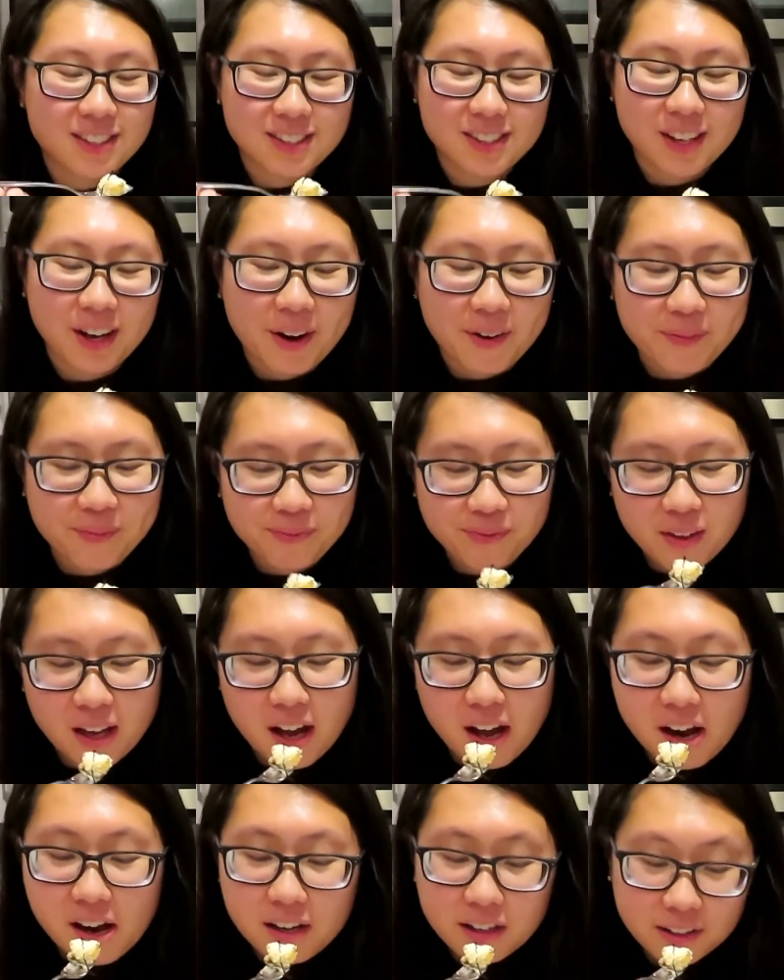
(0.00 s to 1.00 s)
So
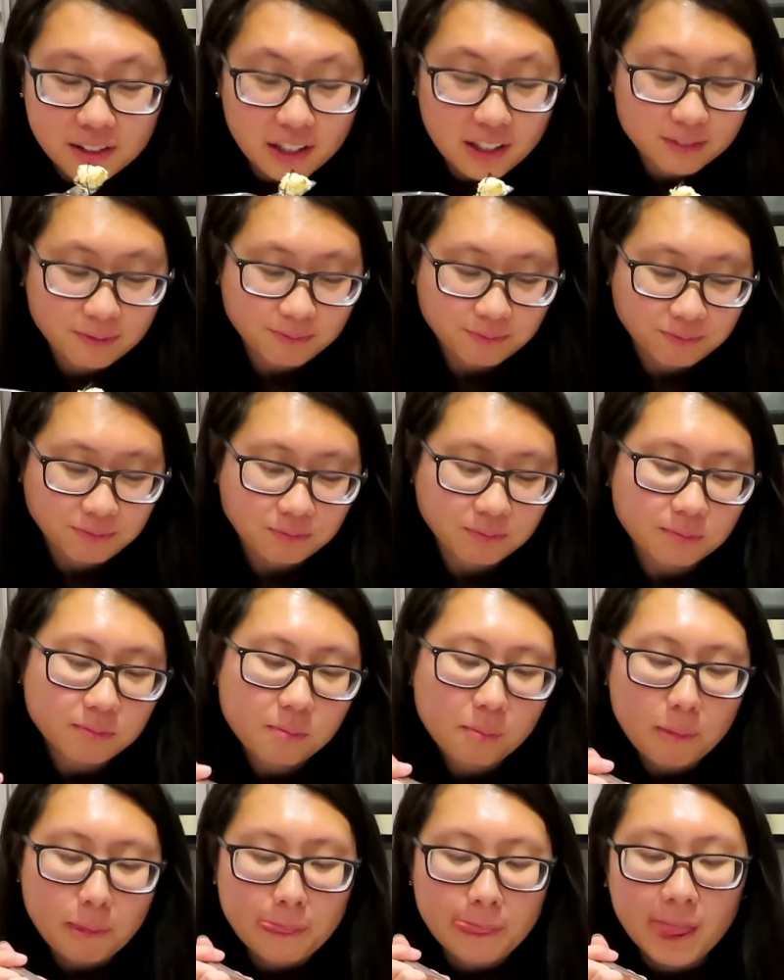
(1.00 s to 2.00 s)
yeah,
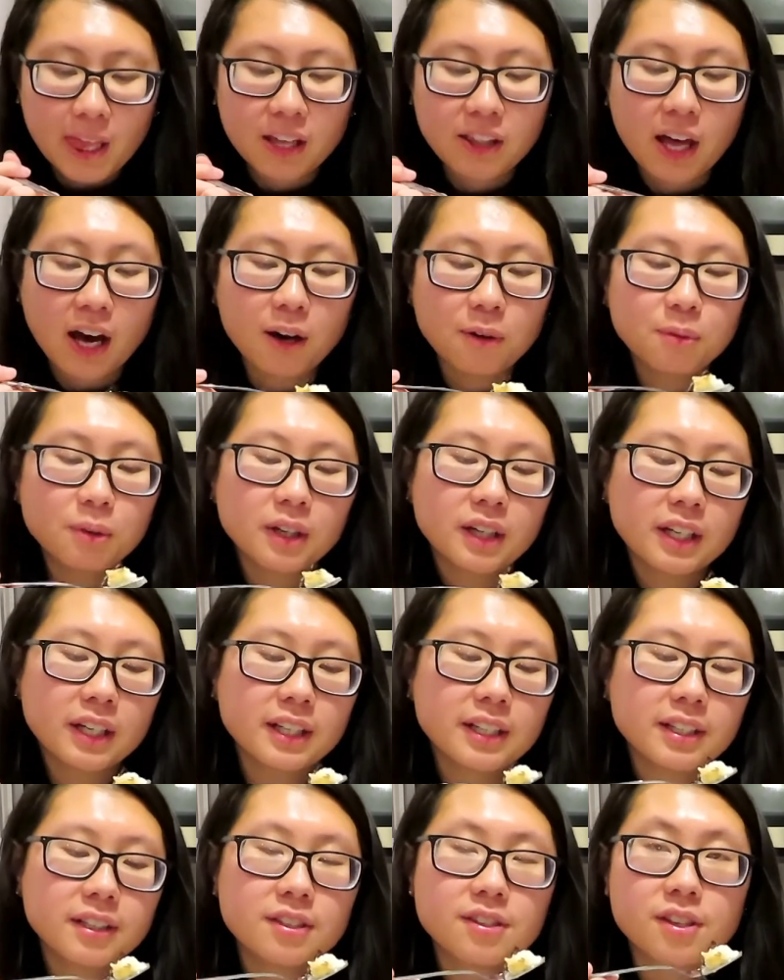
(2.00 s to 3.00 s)
that
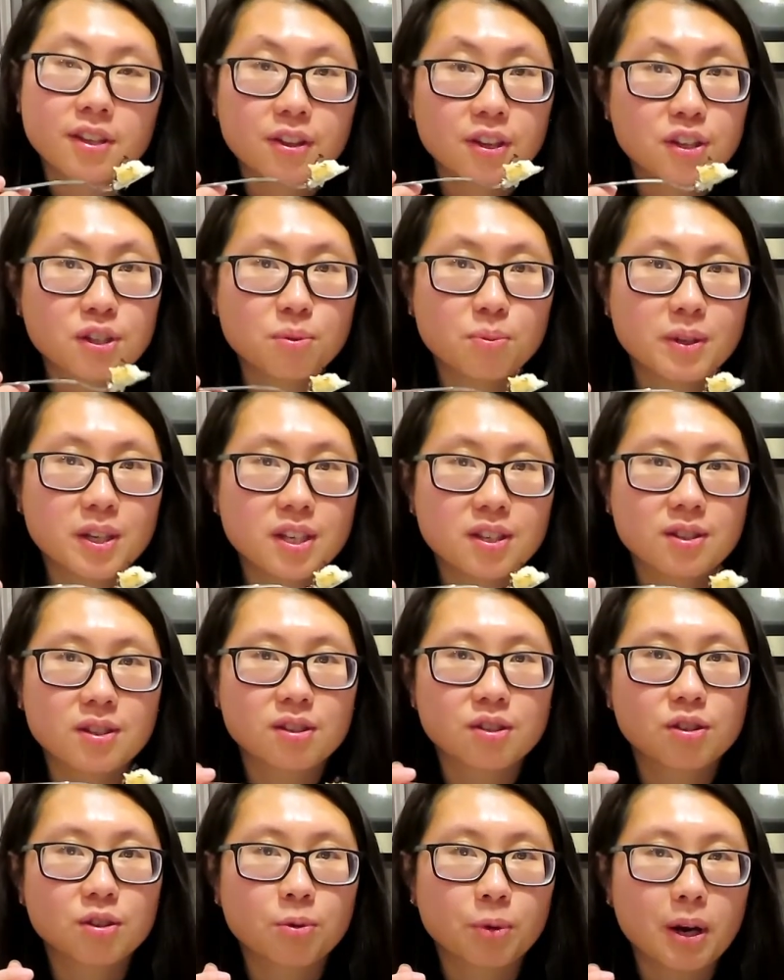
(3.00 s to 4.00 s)
was this week's
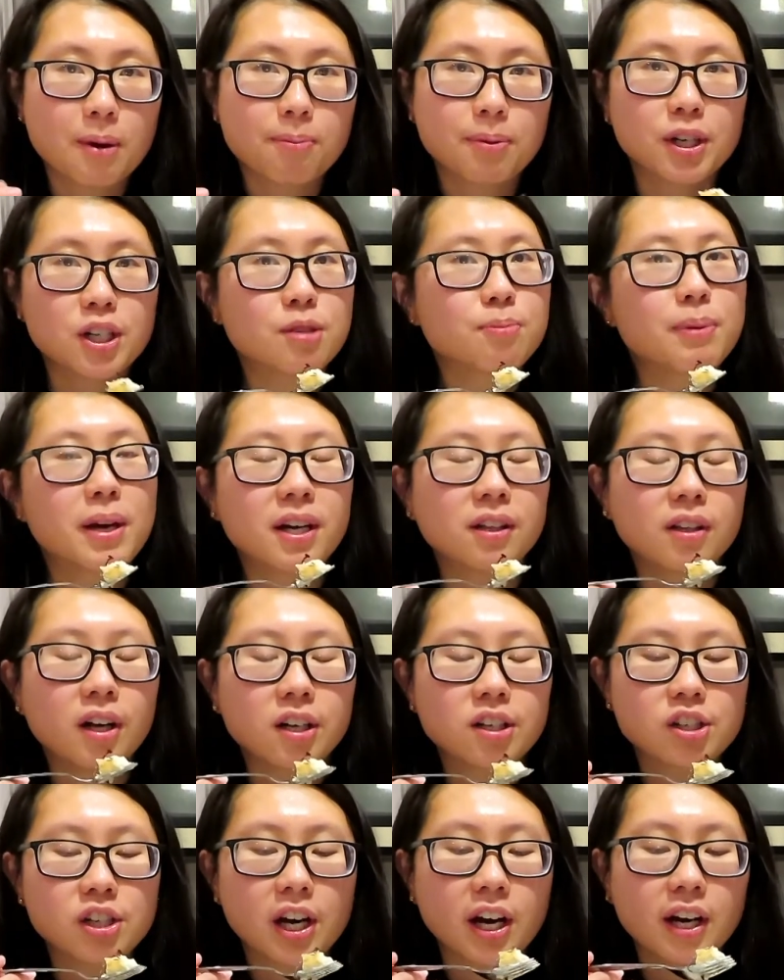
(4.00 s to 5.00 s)
Great British Bake
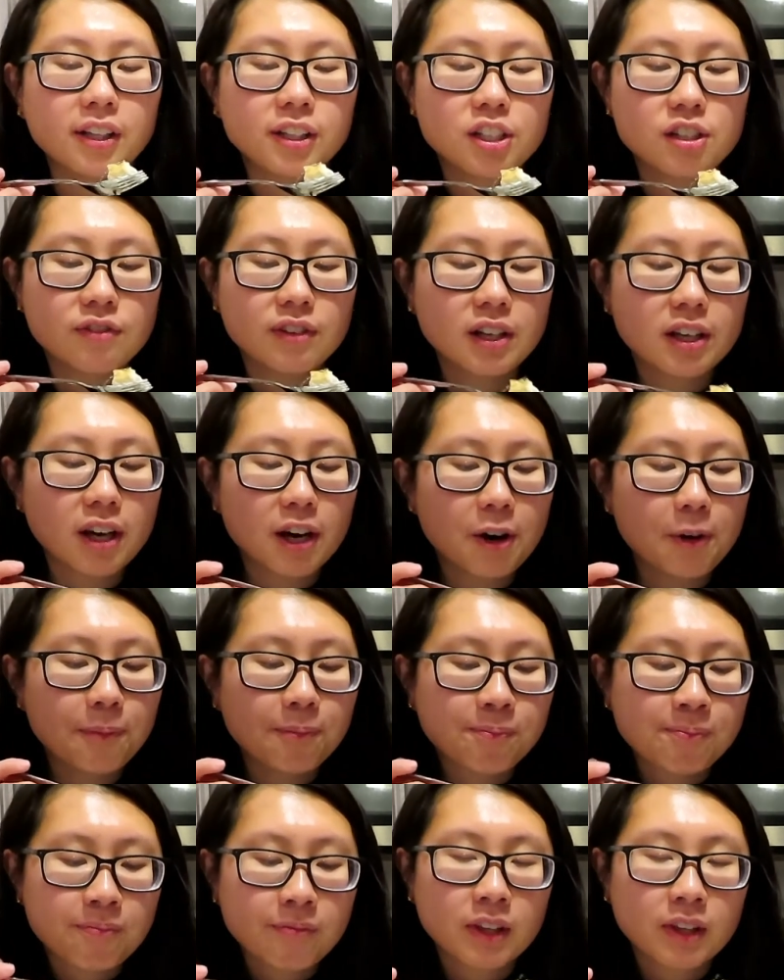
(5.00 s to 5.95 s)
Along Challenge video.